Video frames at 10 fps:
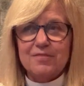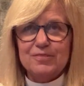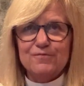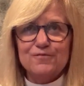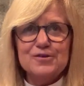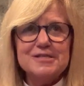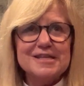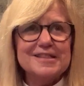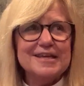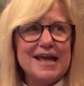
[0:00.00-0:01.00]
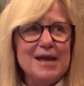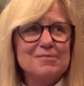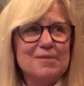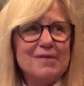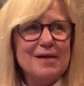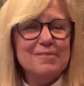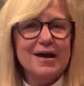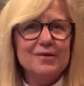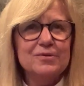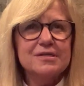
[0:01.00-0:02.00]
The first thing that came to my
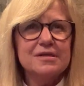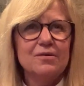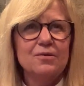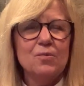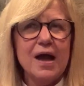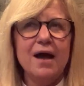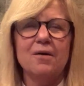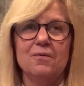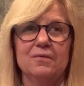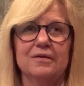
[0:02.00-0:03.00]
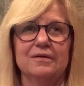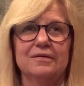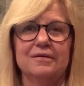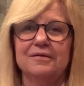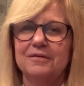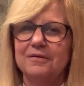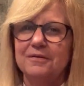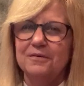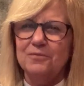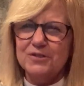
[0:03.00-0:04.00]
mind was, wow,
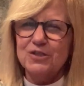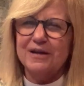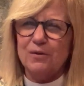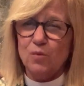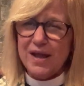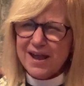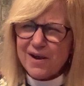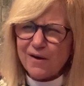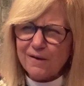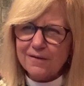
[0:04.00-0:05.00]
what should I wear?